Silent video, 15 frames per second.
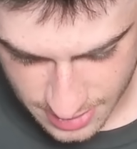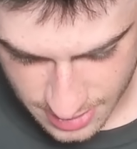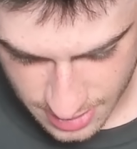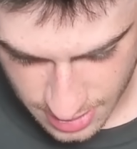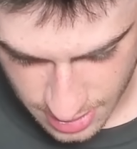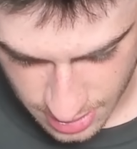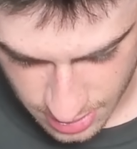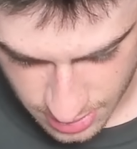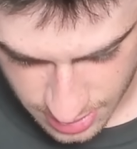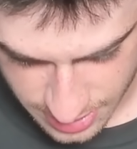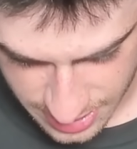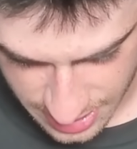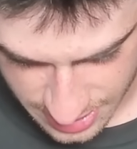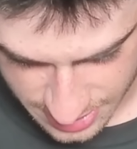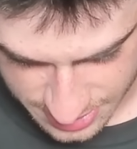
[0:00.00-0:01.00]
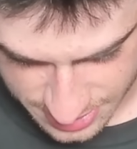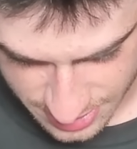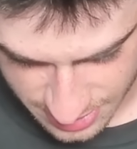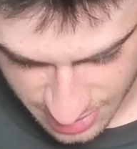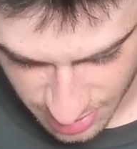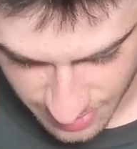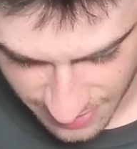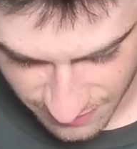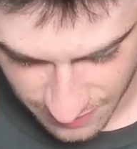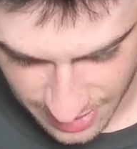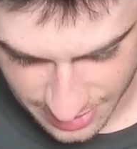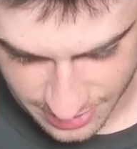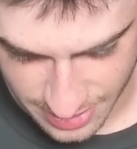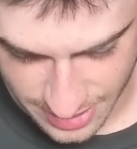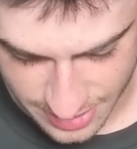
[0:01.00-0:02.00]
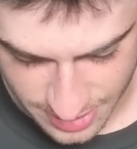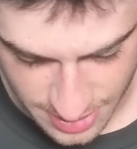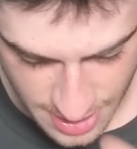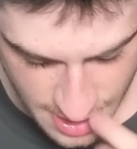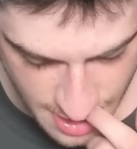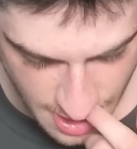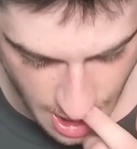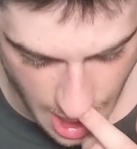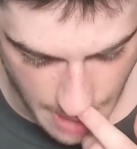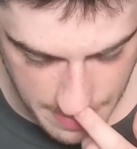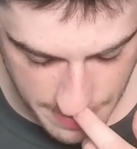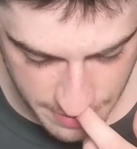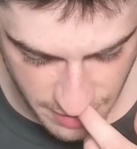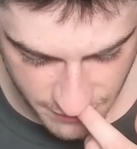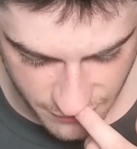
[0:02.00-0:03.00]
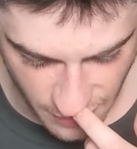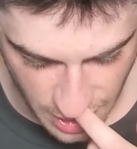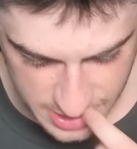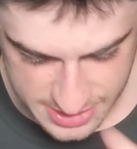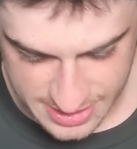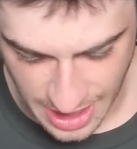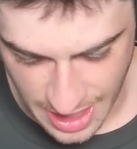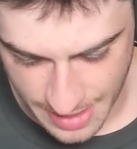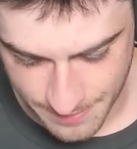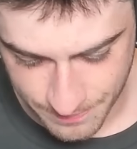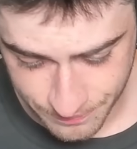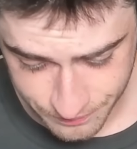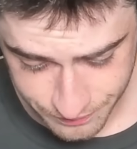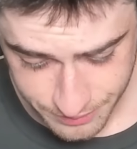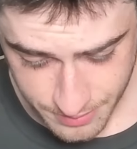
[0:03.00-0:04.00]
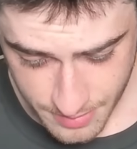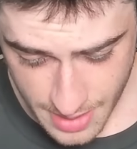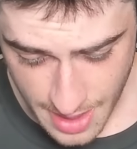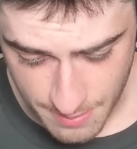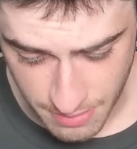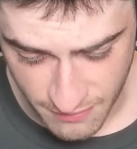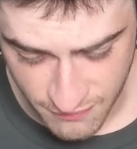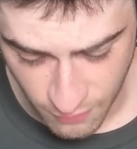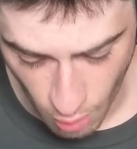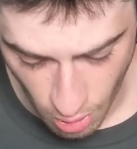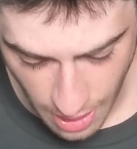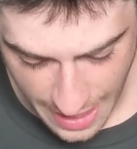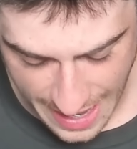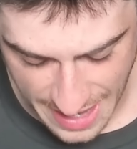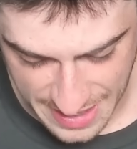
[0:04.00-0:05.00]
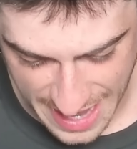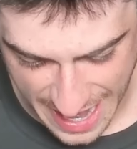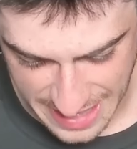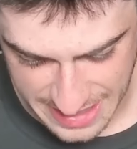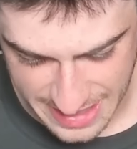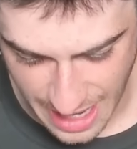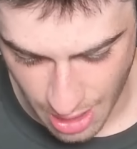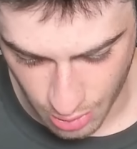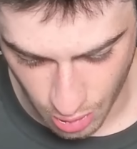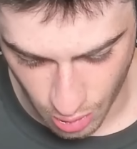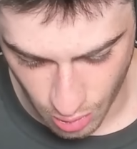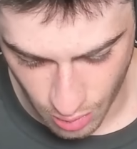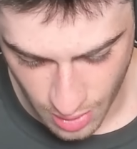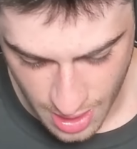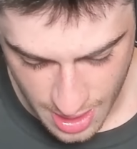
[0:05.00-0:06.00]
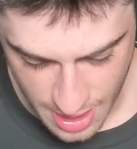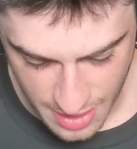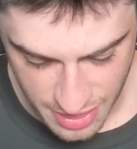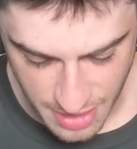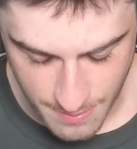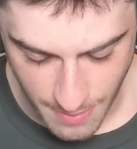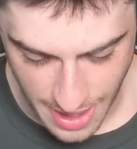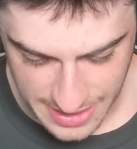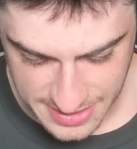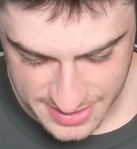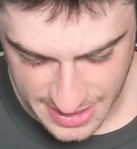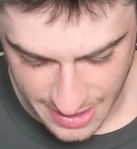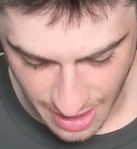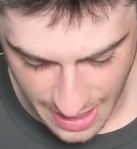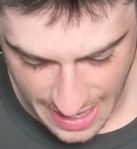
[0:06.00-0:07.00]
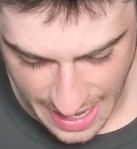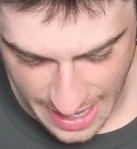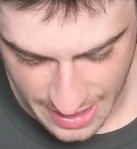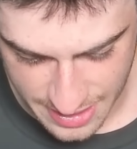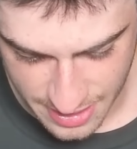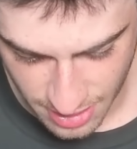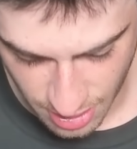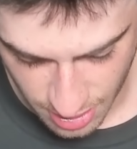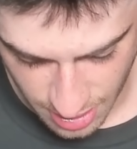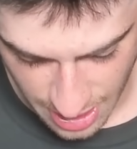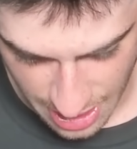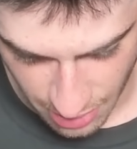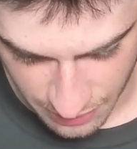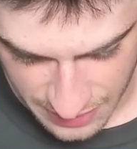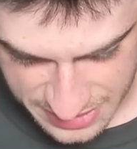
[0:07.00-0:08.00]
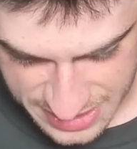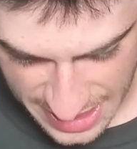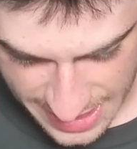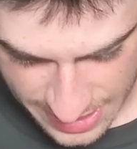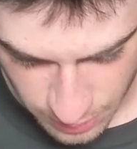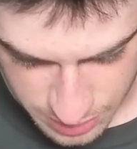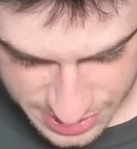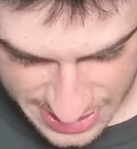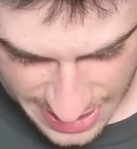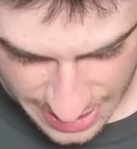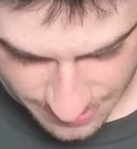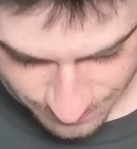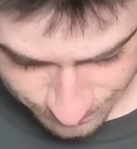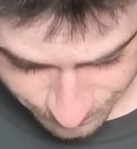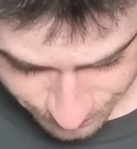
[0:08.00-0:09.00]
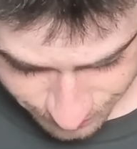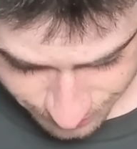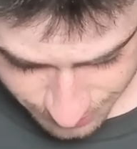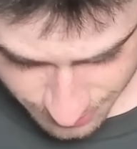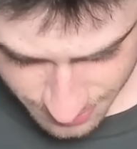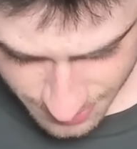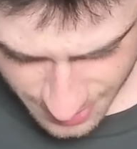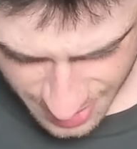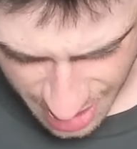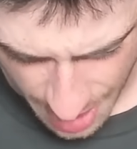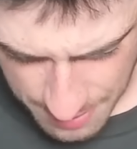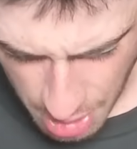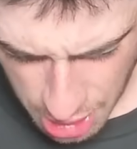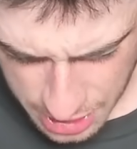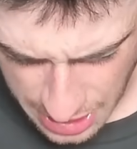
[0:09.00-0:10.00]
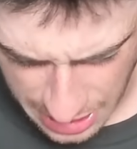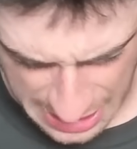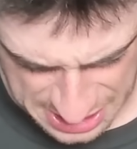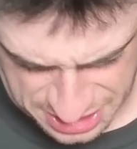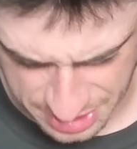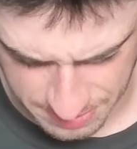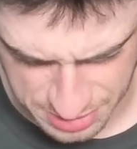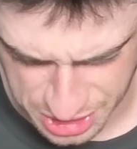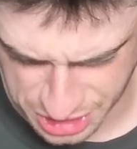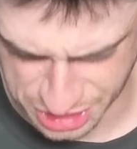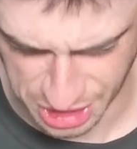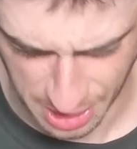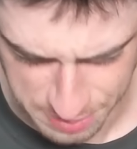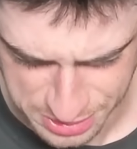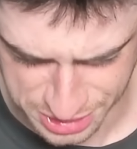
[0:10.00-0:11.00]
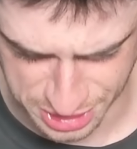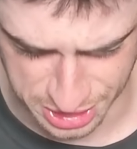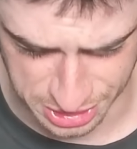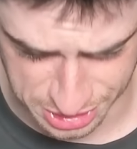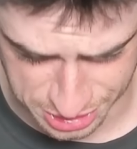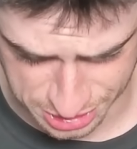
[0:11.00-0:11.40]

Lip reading: Oh, okay, he's going to kill my Firecracker. I remember the first time, before I had any alcohol, the mindset I had on the day was that I'm not going to let some substance